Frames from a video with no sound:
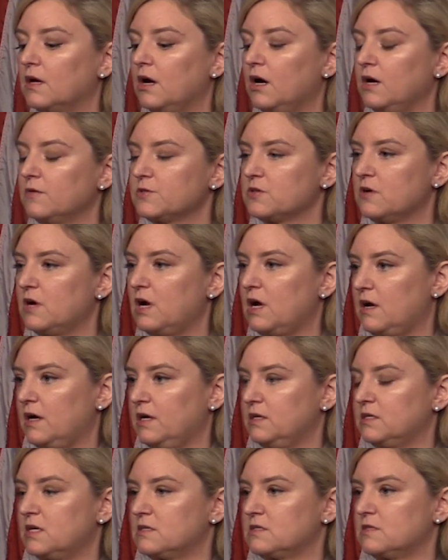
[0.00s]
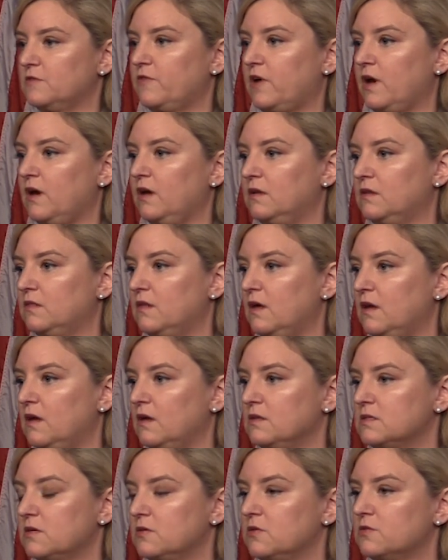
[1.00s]
Officer Hein testified that
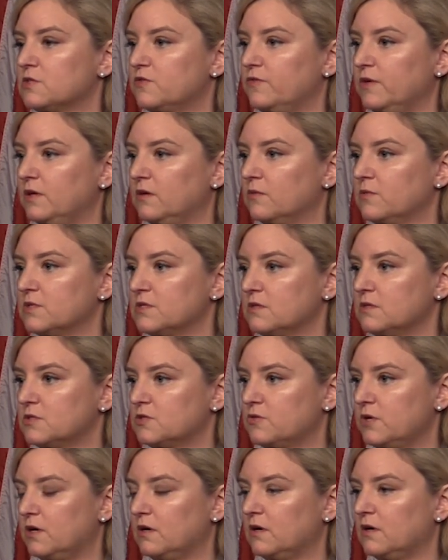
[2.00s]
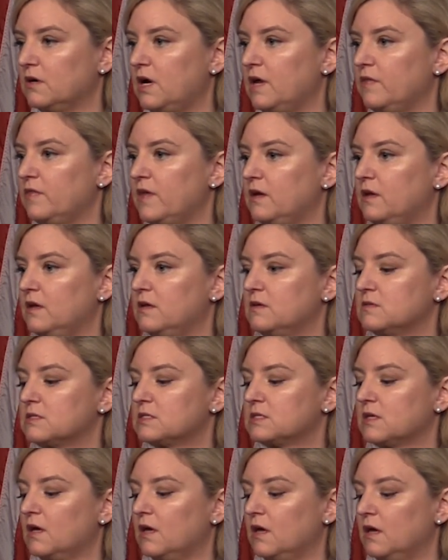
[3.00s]
Antonio's finger was on the trigger and that
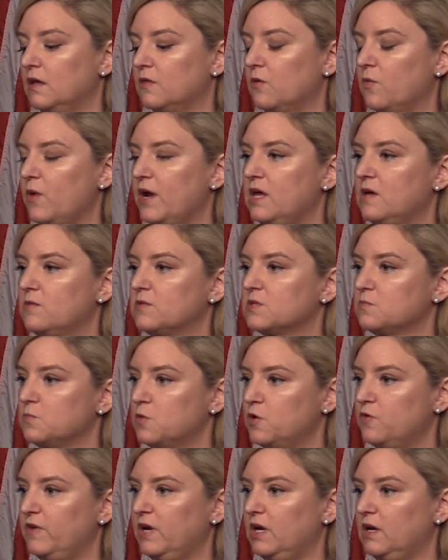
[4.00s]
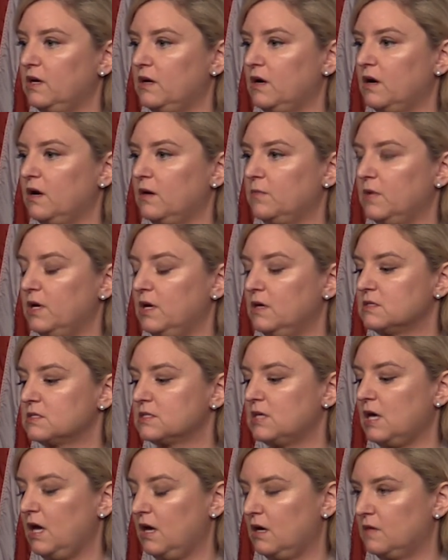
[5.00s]
his the way he was moving, um,
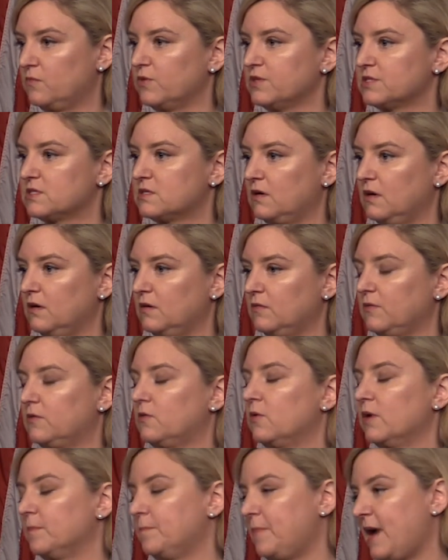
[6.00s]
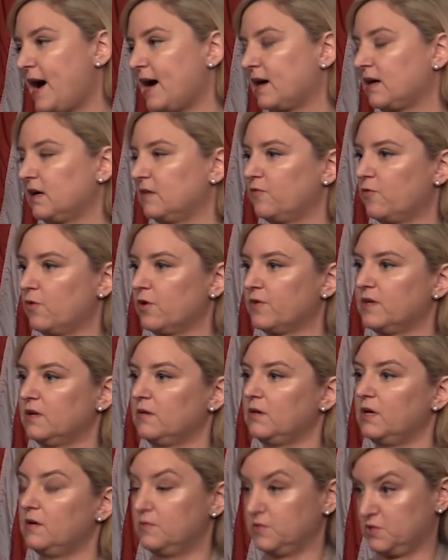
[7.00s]
his hand was going back and forth, and
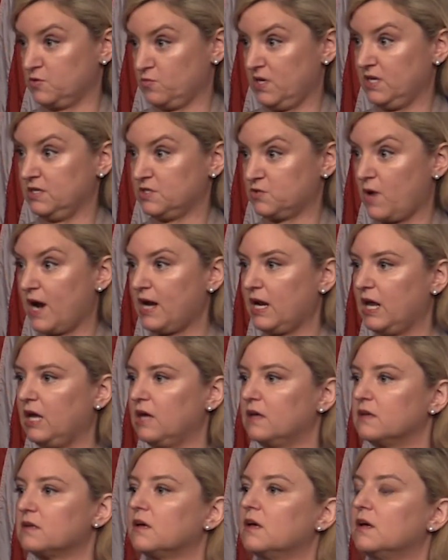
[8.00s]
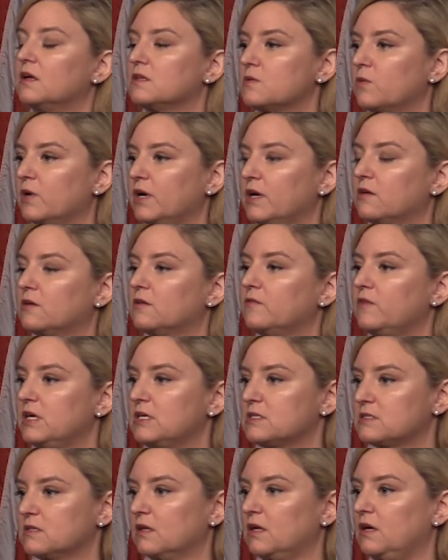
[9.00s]
it was in his right hand, to where he could have
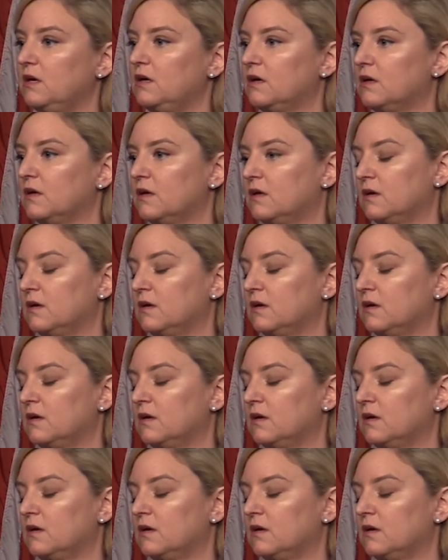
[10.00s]
easily